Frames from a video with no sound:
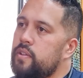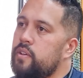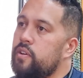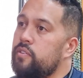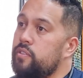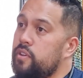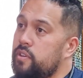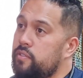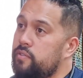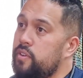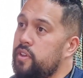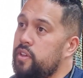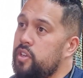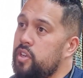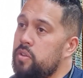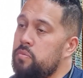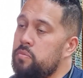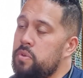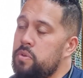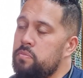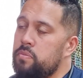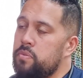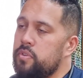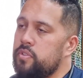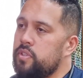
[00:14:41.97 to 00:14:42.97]
or our whānau
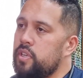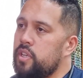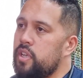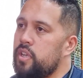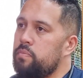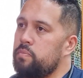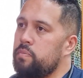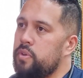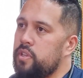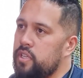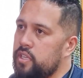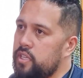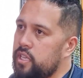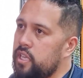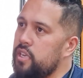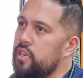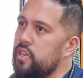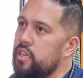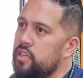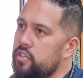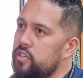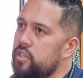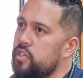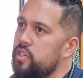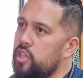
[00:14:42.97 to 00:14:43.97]
members are, but it can
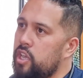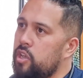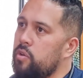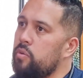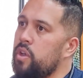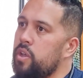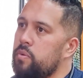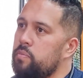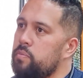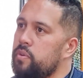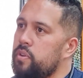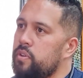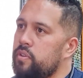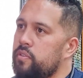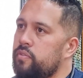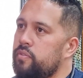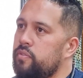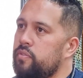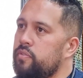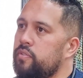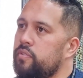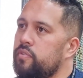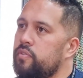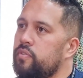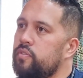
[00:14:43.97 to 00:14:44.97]
actually go up
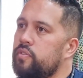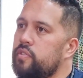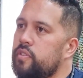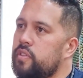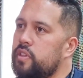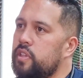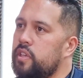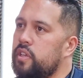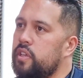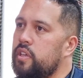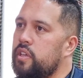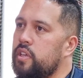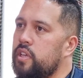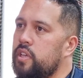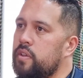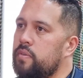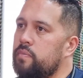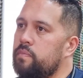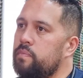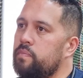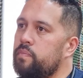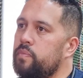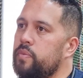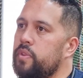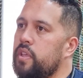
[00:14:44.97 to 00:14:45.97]

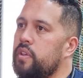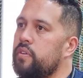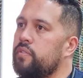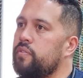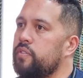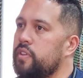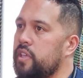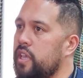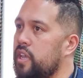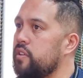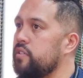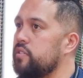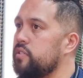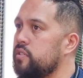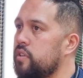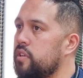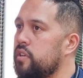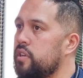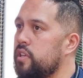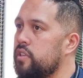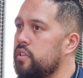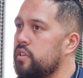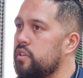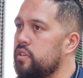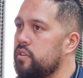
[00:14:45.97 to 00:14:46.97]
if gout's
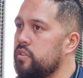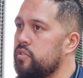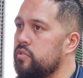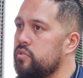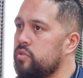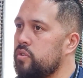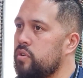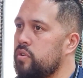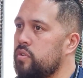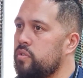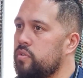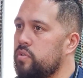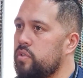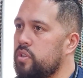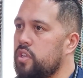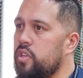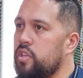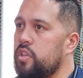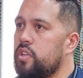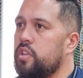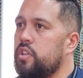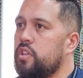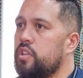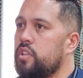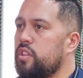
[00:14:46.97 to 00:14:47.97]
not under control.
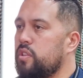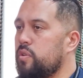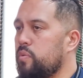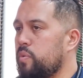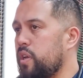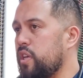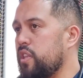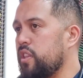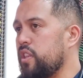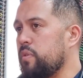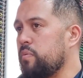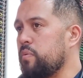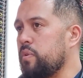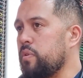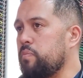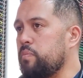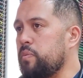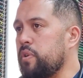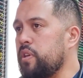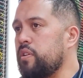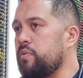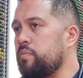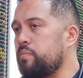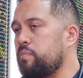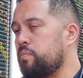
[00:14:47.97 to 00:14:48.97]
The way that we
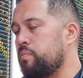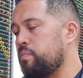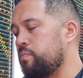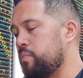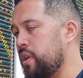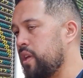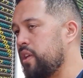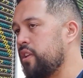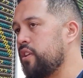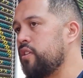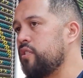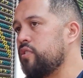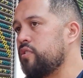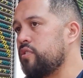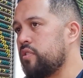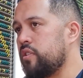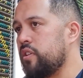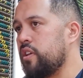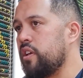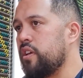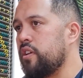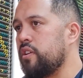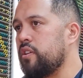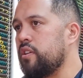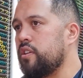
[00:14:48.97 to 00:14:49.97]
manage
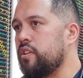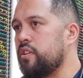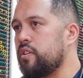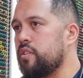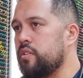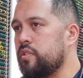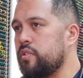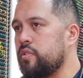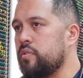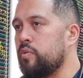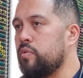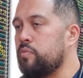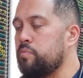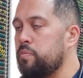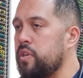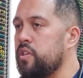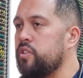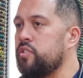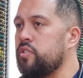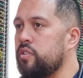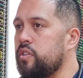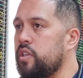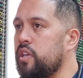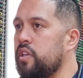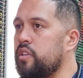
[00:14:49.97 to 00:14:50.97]
that is, or
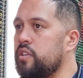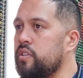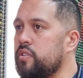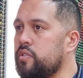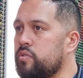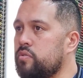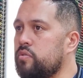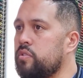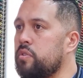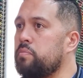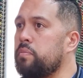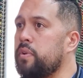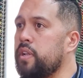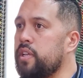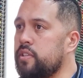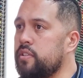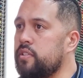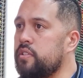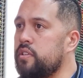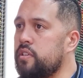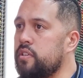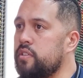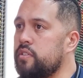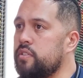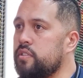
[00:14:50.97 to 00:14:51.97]
measure that, is through a blood
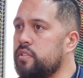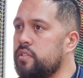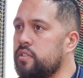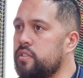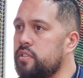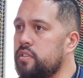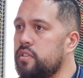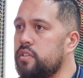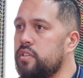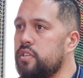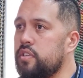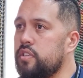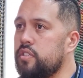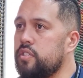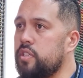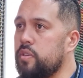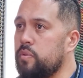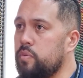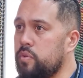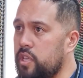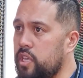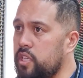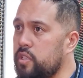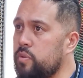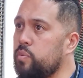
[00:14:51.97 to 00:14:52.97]
test.
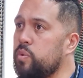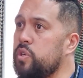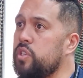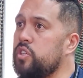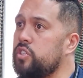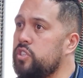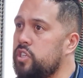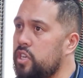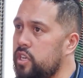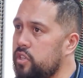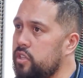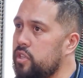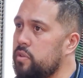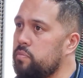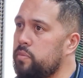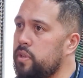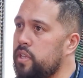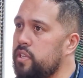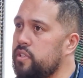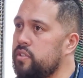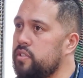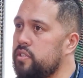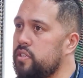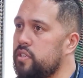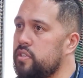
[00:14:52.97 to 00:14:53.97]
So then we check the
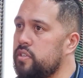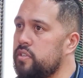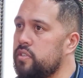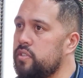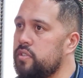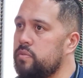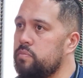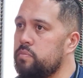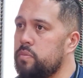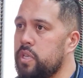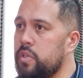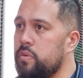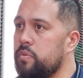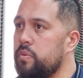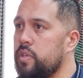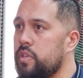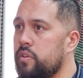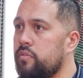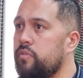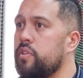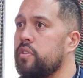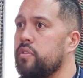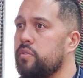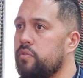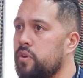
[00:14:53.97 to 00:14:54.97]
blood test
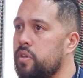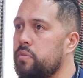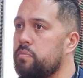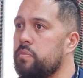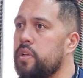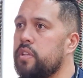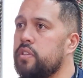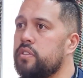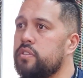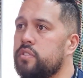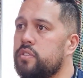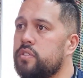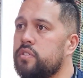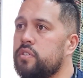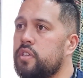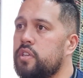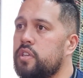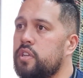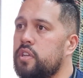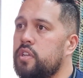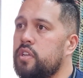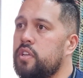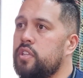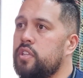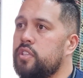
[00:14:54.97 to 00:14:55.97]
every 3 months
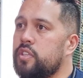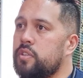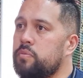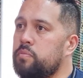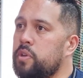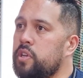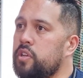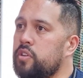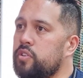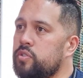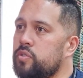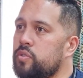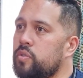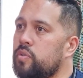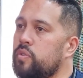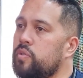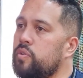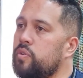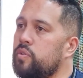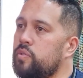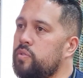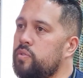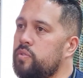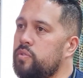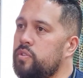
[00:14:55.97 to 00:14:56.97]
to make
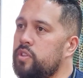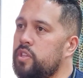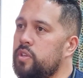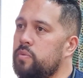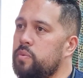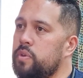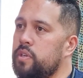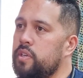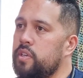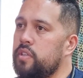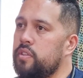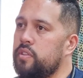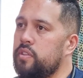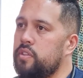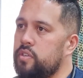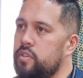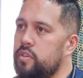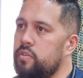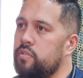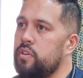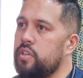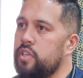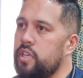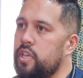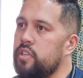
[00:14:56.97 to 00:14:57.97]
sure that we get the
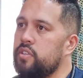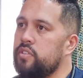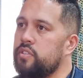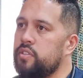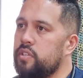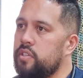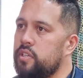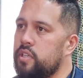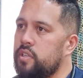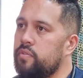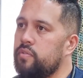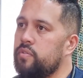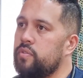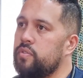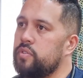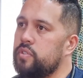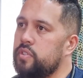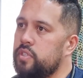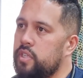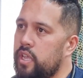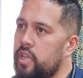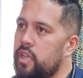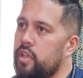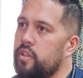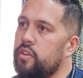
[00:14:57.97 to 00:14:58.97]
uric acid levels
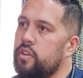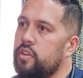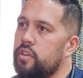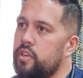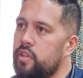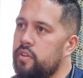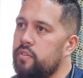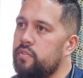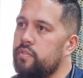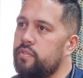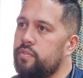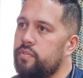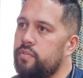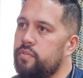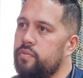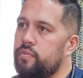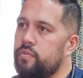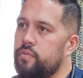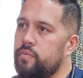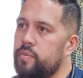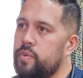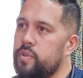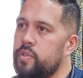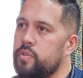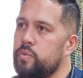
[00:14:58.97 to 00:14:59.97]
down enough,
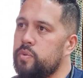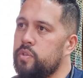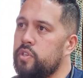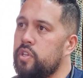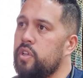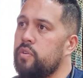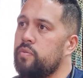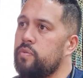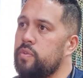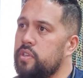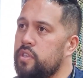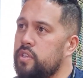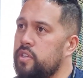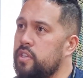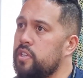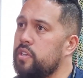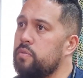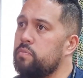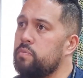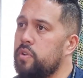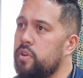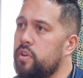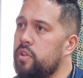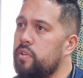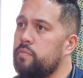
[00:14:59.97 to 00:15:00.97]
because we know if we can get
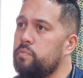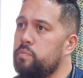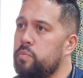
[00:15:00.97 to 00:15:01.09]
it below